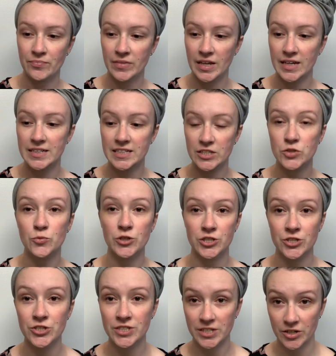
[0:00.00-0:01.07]
Intense Moisture
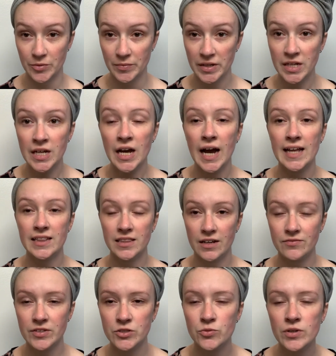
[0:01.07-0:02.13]
Serum. I love
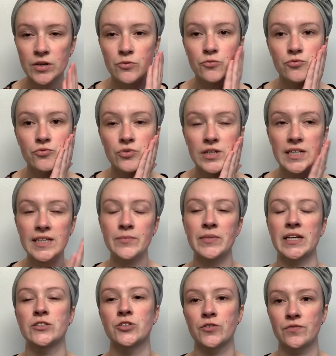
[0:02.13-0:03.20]
this one. It really
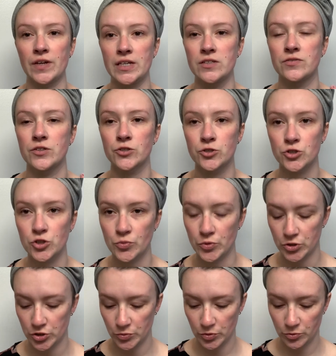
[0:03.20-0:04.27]
makes your face feel super
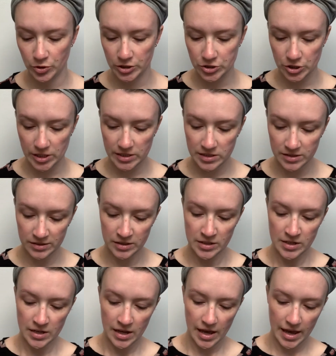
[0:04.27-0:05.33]
moisturized.
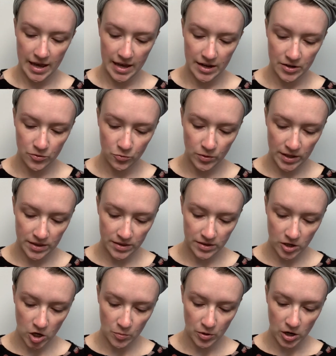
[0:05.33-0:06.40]
And with
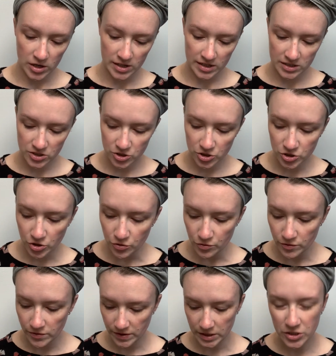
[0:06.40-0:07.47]
our products, there's no
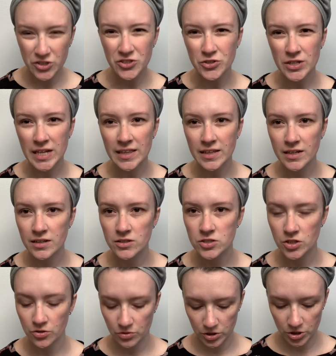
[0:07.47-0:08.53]
fillers or anything,
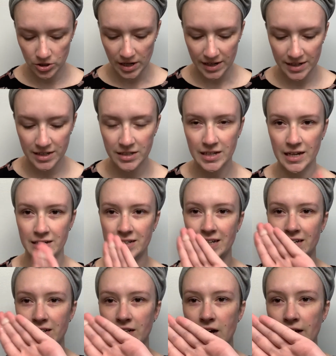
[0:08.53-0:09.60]
so you're not going to need a
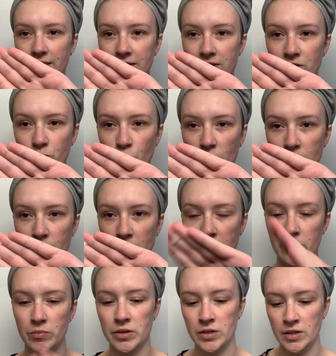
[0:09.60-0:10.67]
lot. This is one
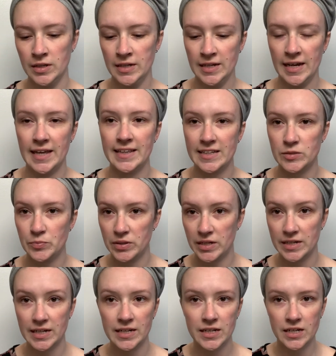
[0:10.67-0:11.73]
pump, and that's
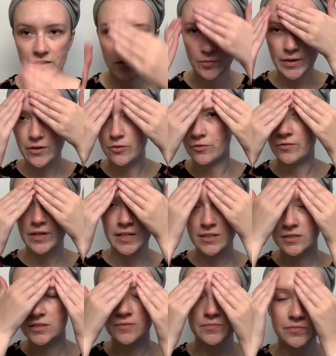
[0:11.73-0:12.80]
plenty to cover my whole
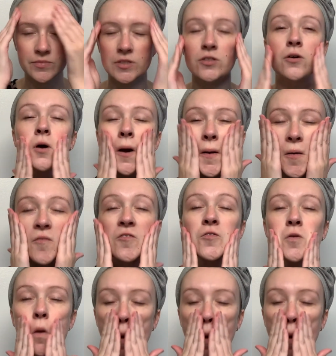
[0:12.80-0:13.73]
face. So I'll kind of just